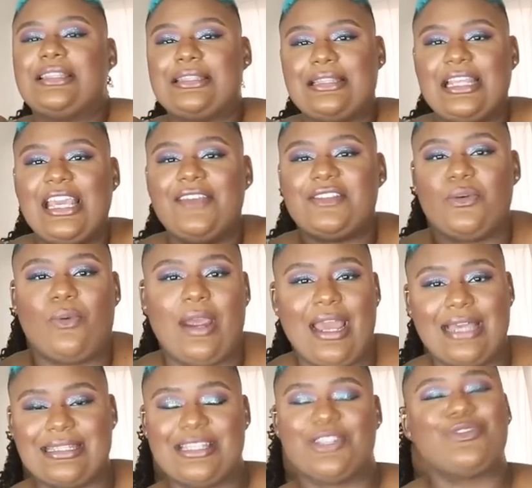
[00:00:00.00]
the sleeves and wear it
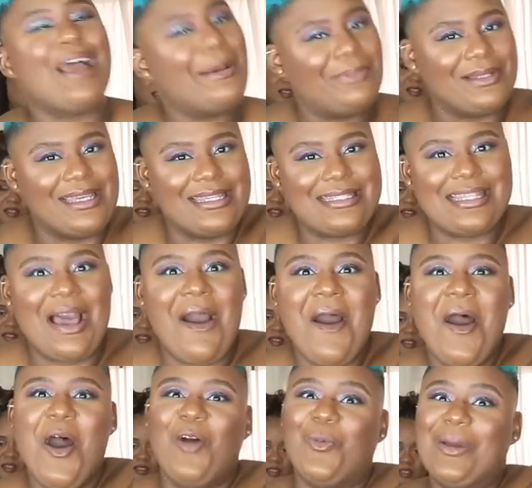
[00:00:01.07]
as a strapless,
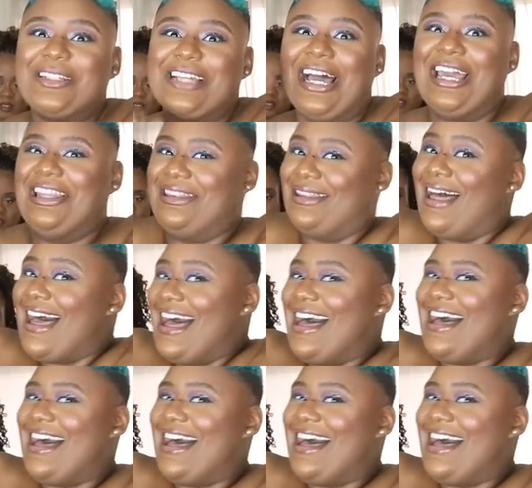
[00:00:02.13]
which I love.